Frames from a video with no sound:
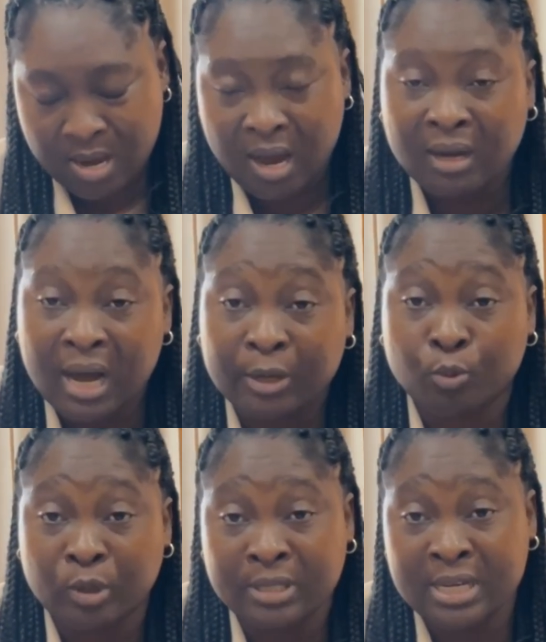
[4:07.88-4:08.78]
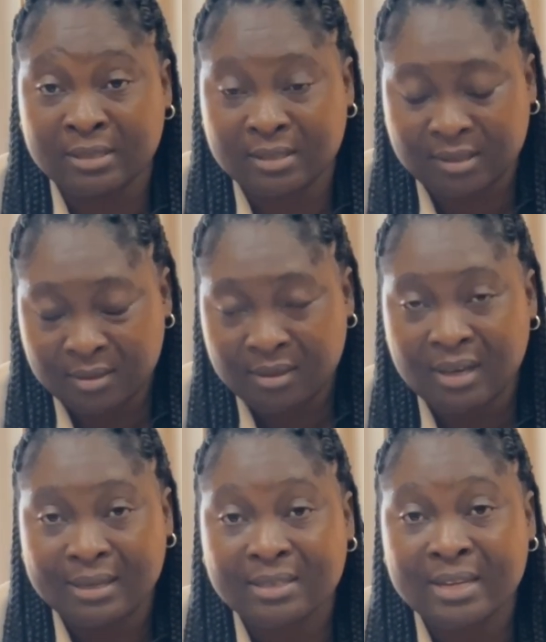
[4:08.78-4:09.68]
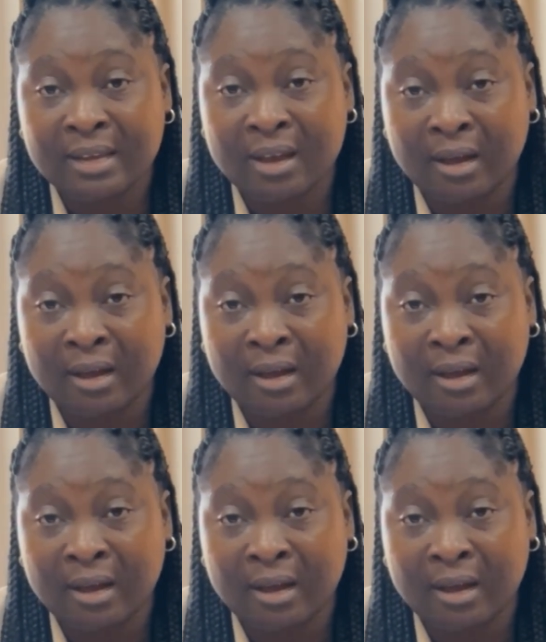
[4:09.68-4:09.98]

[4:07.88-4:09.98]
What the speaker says: A God Word This. Thank you.